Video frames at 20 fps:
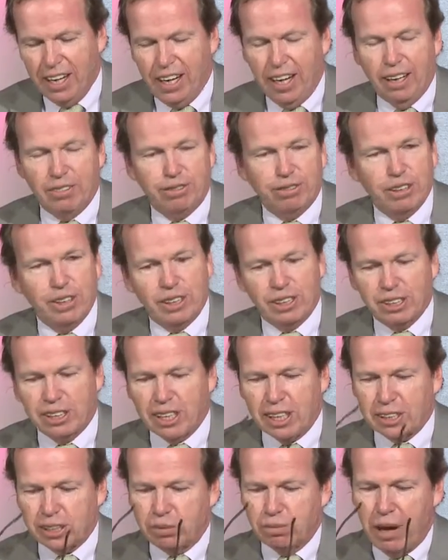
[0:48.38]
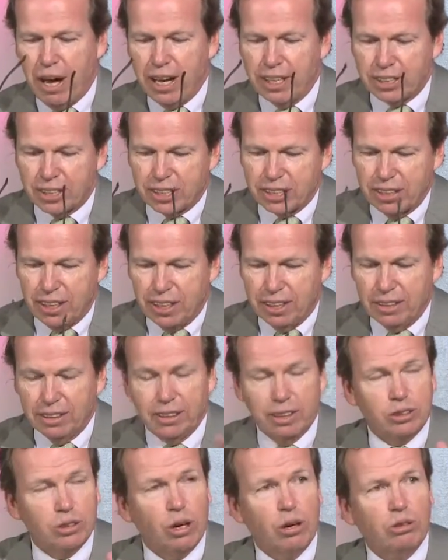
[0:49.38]
And for the 6 months,
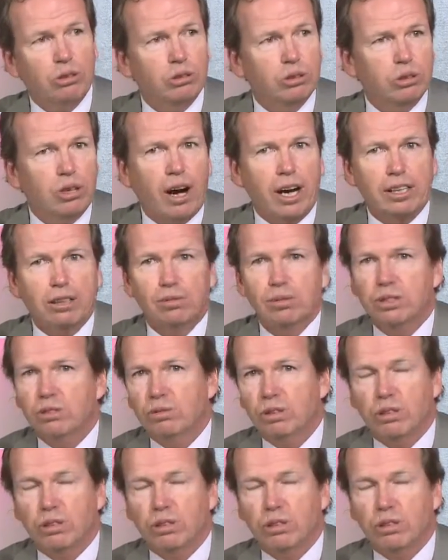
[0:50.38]
the total documents